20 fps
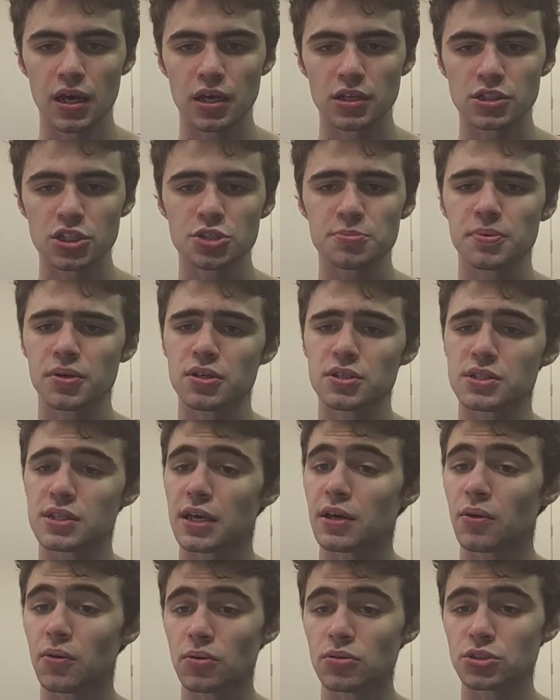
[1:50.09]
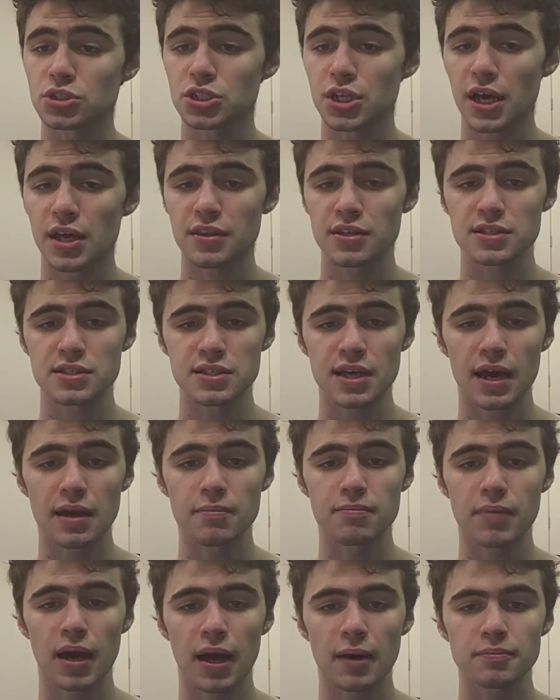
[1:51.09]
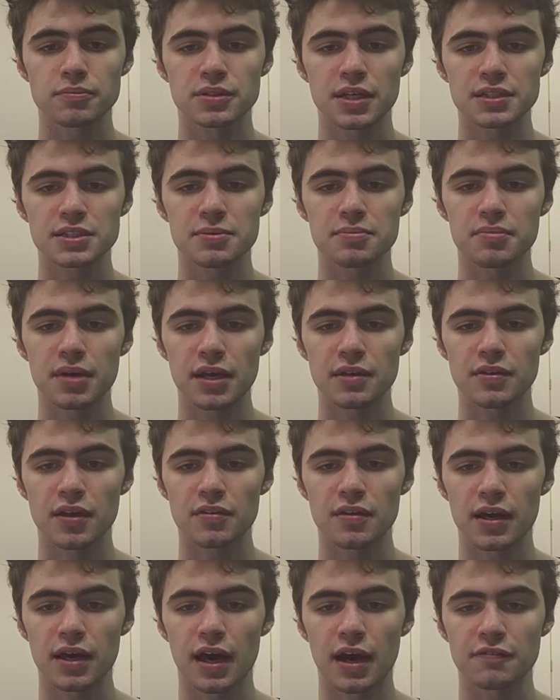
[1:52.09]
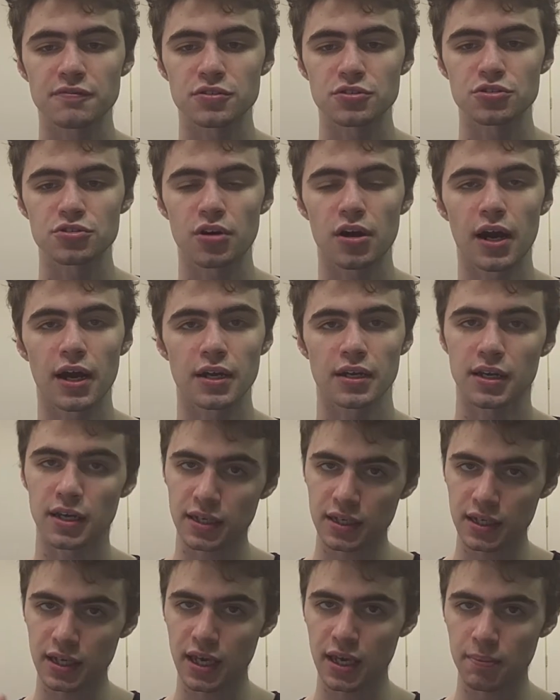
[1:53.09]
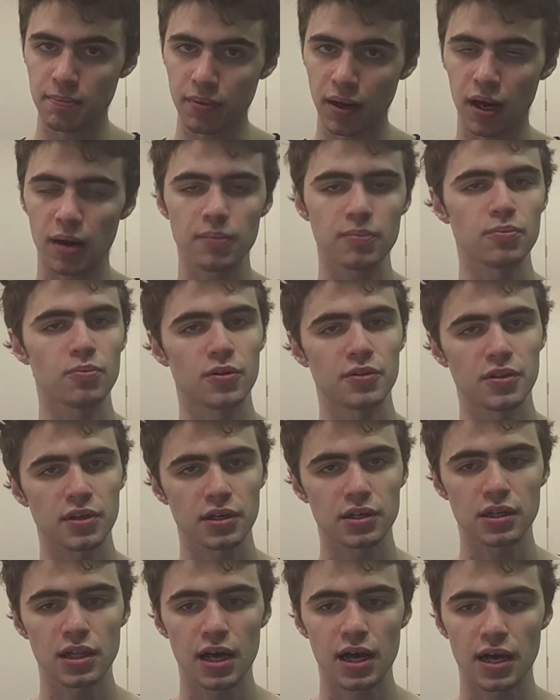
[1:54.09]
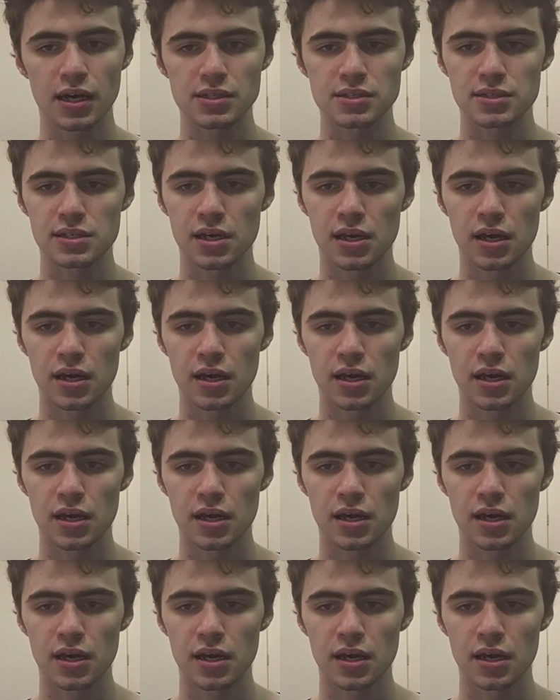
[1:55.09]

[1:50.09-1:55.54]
Just because they all share the same map doesn't mean that they have to try and keep up with the class,